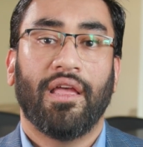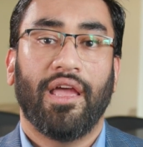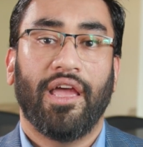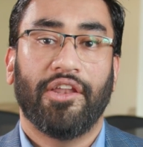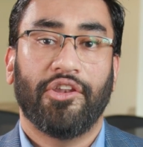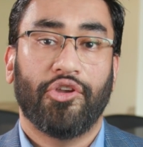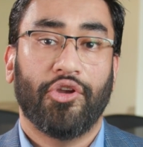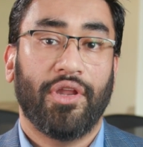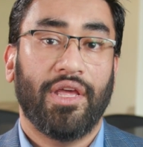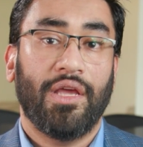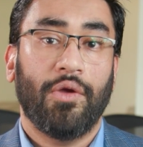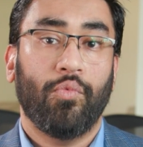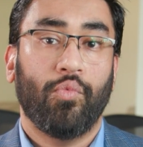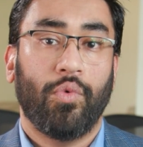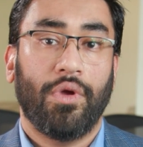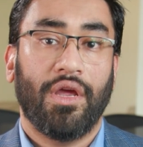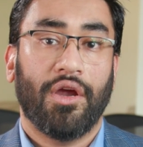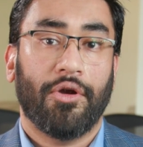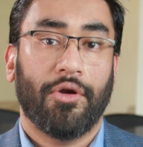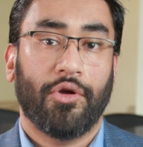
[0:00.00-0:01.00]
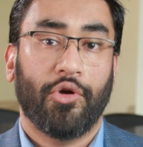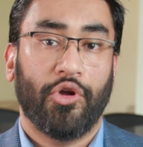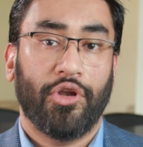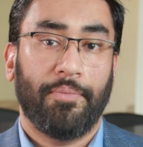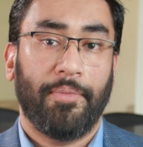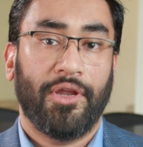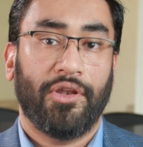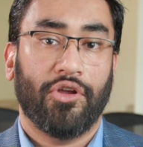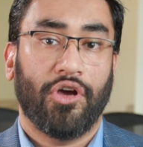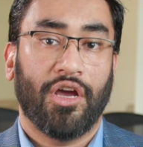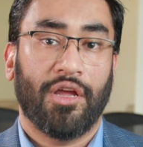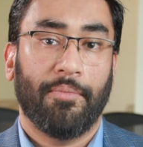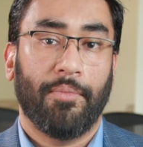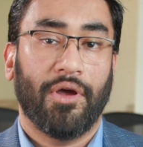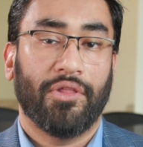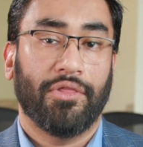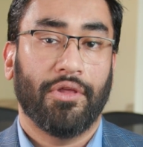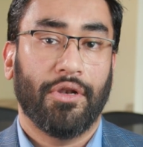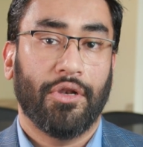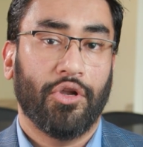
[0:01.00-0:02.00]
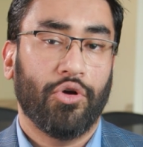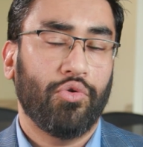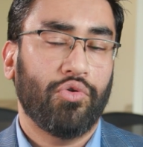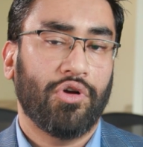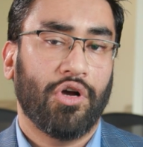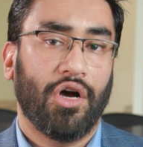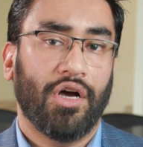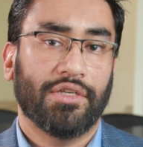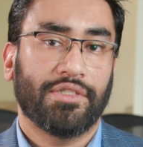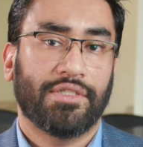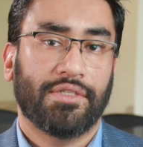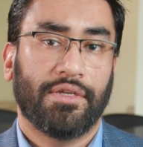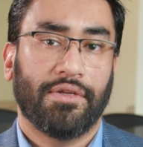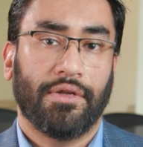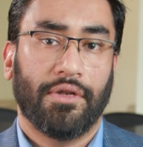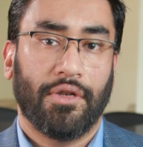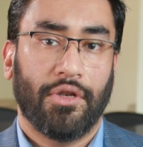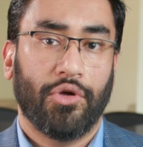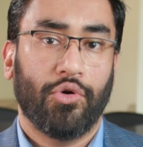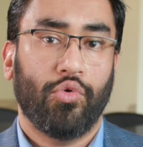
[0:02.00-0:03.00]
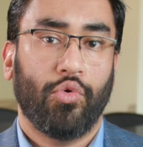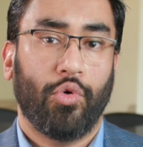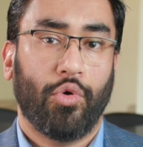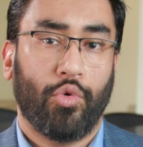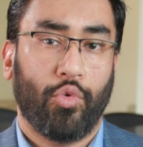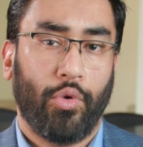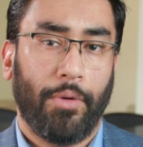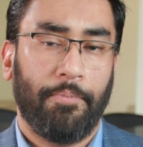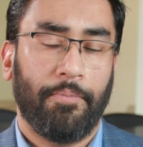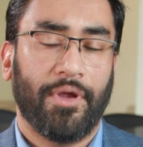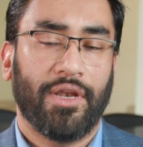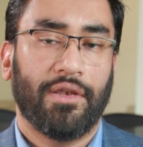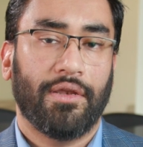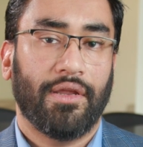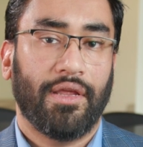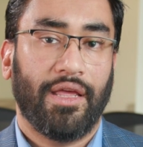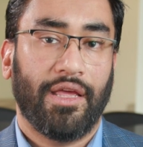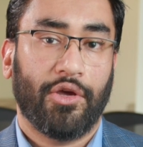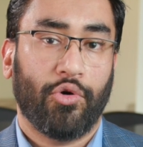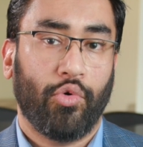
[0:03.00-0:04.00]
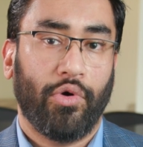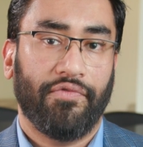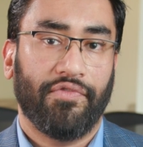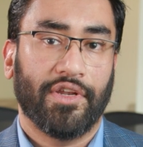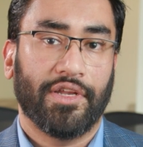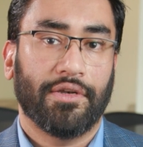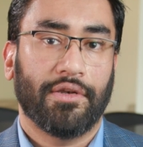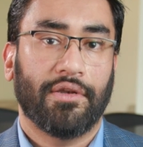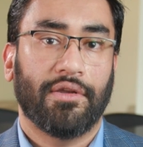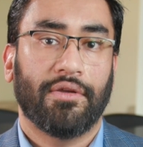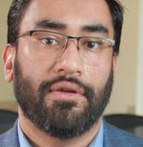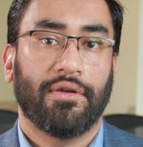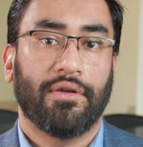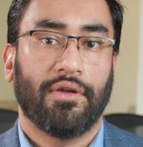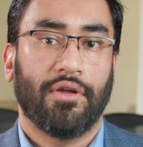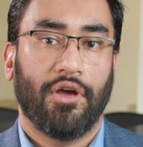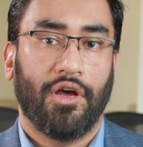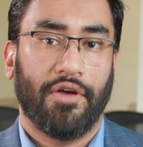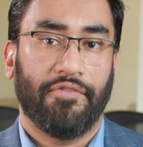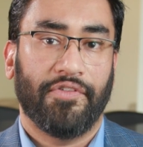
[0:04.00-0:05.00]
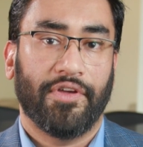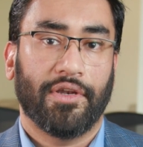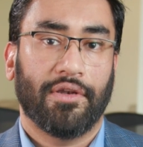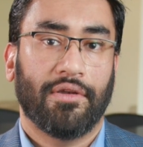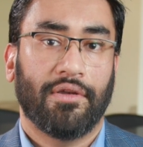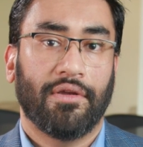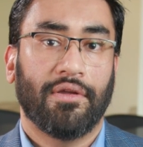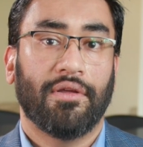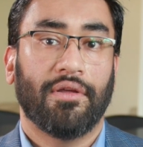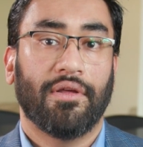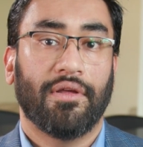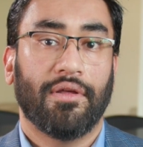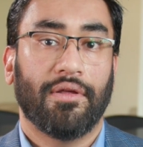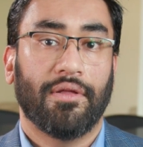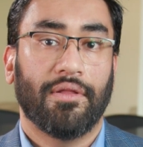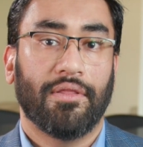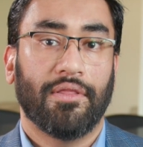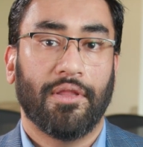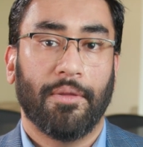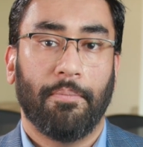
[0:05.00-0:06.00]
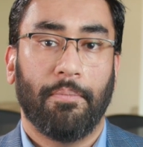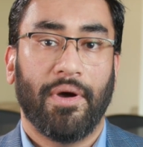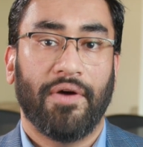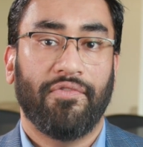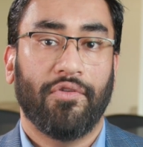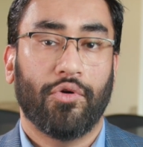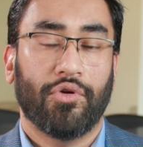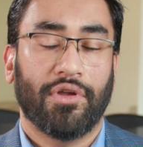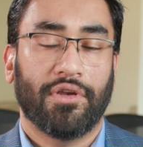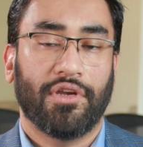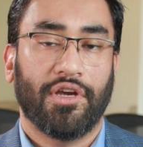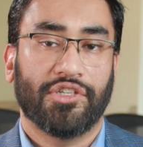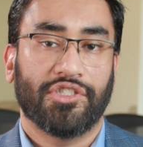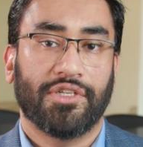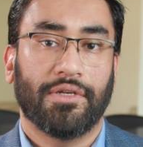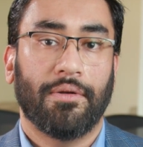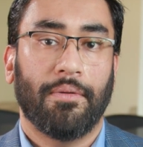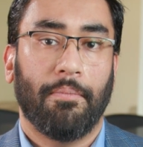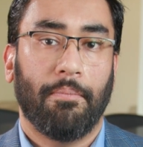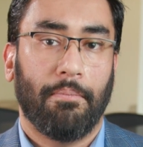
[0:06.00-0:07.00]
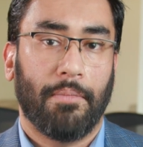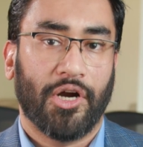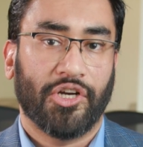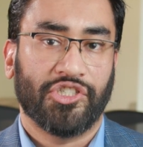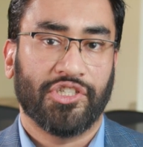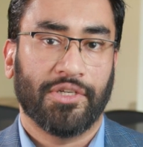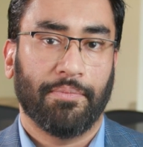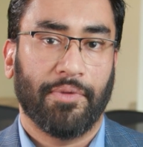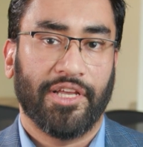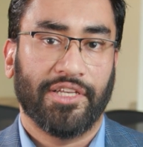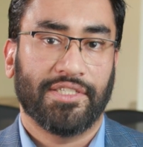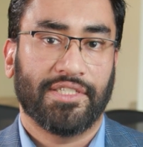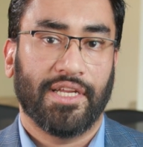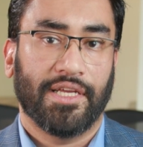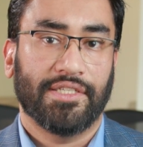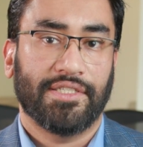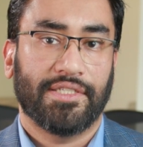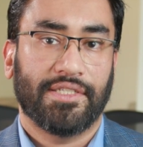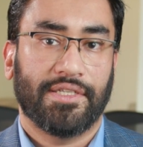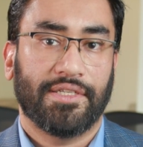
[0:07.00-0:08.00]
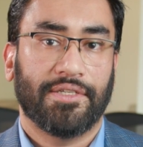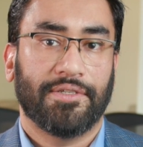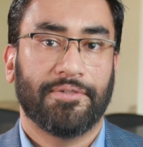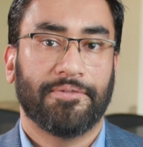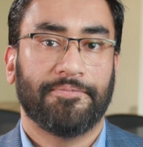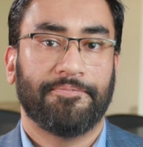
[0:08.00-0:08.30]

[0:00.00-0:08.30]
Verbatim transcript: And today we are going to be talking about the low cost, low equipment equivalent of it the Buffalo Concussion March in Place Test.